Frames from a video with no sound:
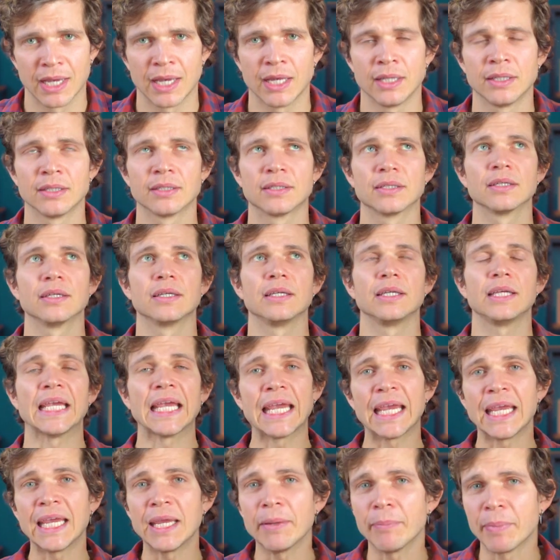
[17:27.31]
And
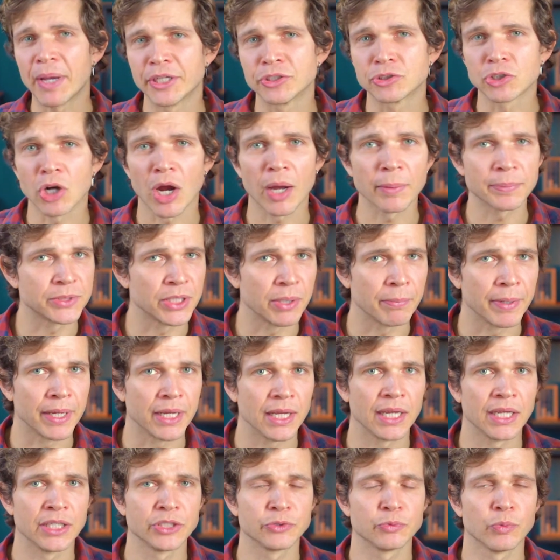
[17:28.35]
eBay dropshipping
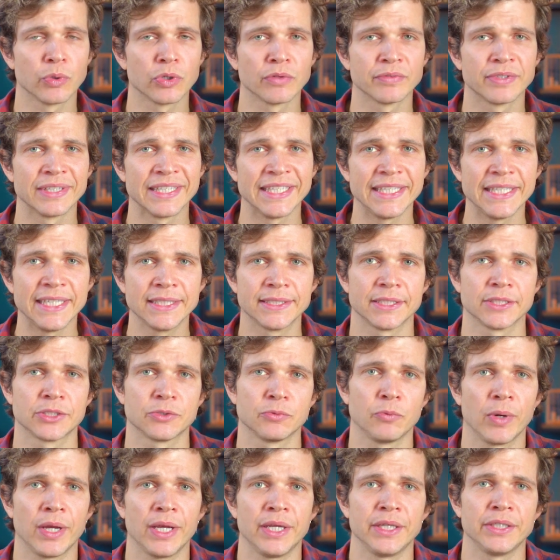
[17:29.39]
is one of the
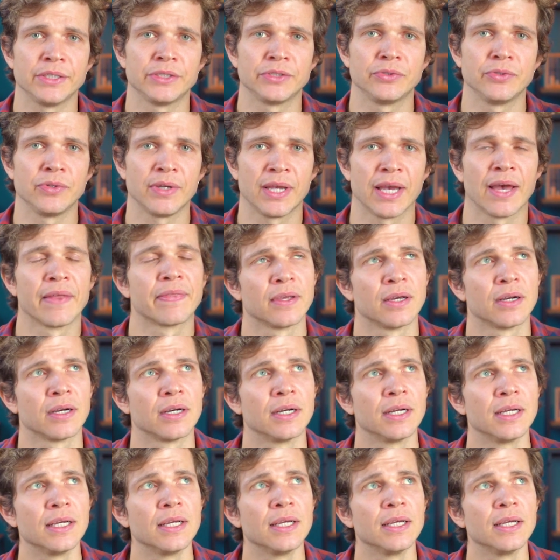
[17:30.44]
easiest ways to get there.